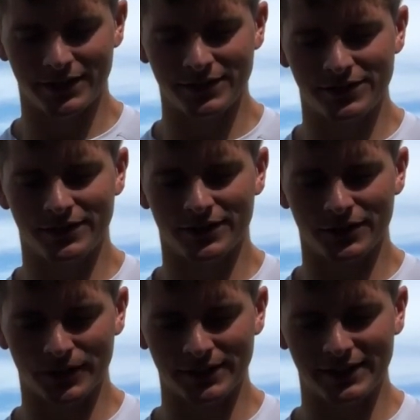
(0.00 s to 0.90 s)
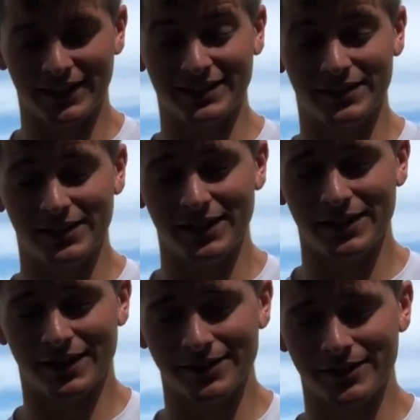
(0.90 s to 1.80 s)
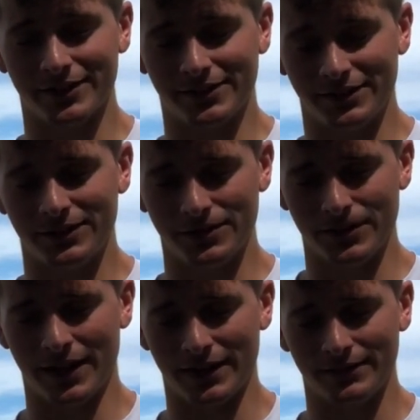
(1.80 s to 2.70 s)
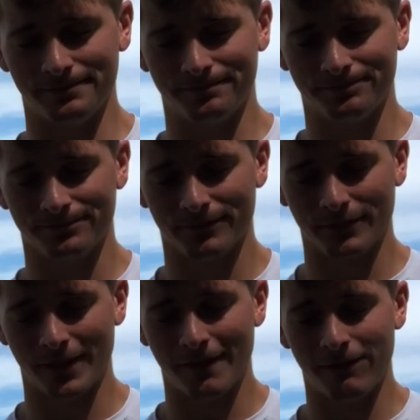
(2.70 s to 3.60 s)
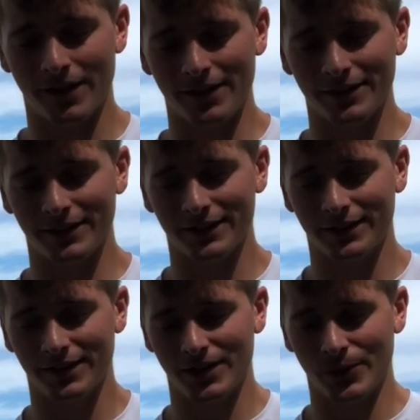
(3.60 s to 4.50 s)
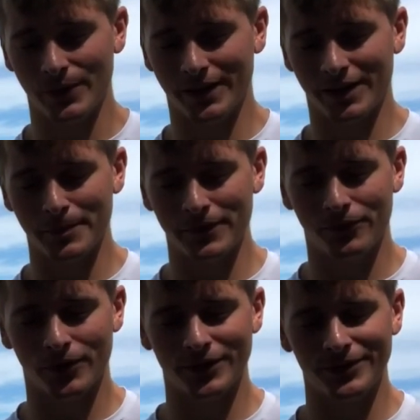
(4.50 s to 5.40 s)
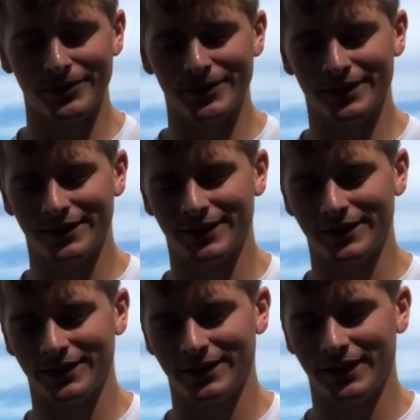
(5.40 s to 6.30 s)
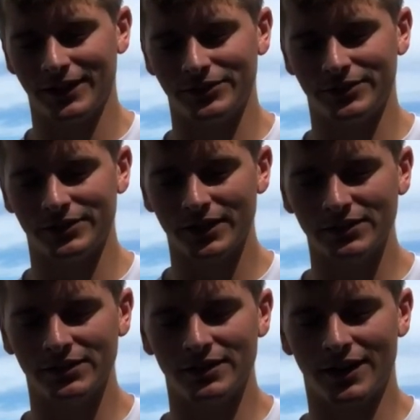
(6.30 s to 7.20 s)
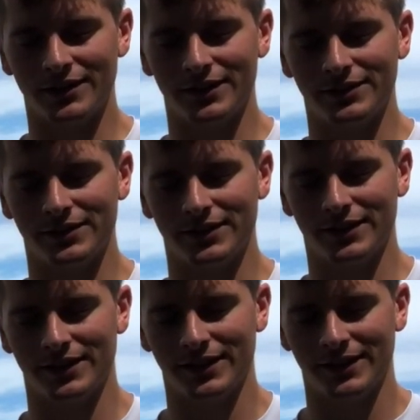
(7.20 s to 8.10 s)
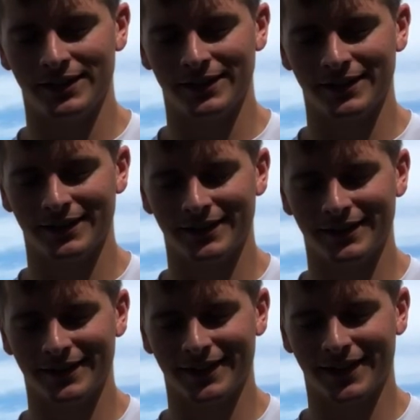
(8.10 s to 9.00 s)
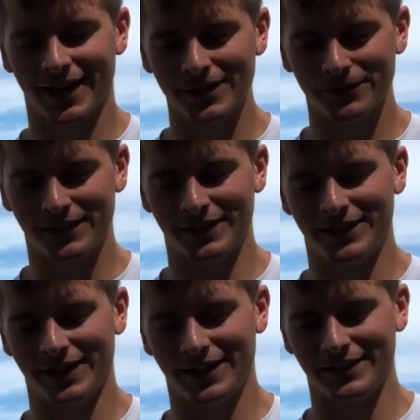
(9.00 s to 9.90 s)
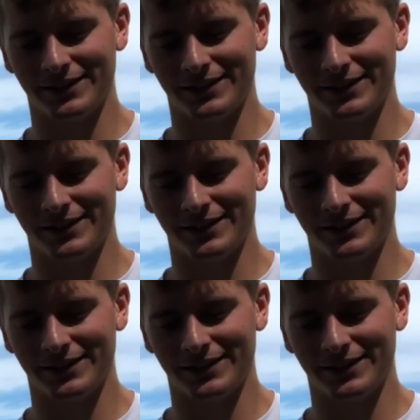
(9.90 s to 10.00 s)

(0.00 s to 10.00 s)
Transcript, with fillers: into your anointing and to lead others into that. Father, we come before you as your sons and daughters, confident that